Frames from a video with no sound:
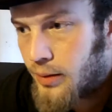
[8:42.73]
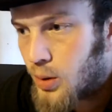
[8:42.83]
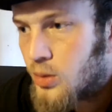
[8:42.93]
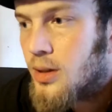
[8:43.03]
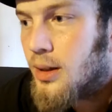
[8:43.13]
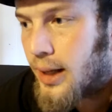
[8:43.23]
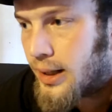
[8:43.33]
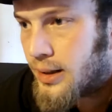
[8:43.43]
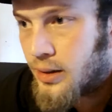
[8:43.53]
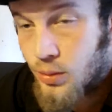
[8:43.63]
I wrote to the
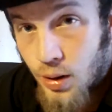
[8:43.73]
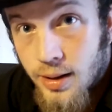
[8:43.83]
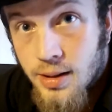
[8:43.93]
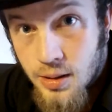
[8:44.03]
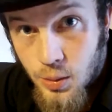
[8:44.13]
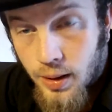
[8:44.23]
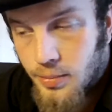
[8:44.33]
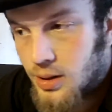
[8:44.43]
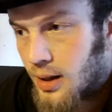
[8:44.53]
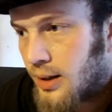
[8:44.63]
lady that runs the
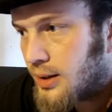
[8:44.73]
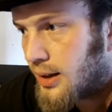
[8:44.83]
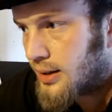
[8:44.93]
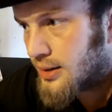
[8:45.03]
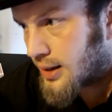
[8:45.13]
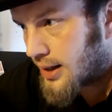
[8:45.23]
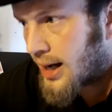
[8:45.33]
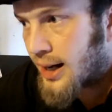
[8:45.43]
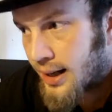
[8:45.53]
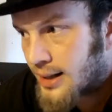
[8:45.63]
website and said,
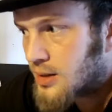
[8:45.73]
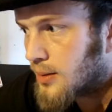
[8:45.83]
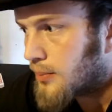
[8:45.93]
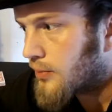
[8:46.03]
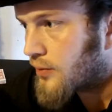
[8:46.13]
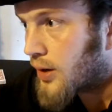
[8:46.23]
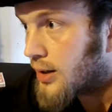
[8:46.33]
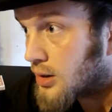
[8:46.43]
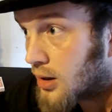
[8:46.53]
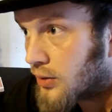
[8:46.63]
hey, I had some
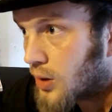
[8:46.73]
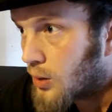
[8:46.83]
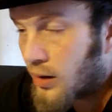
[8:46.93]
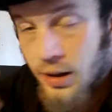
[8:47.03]
funny stuff go on.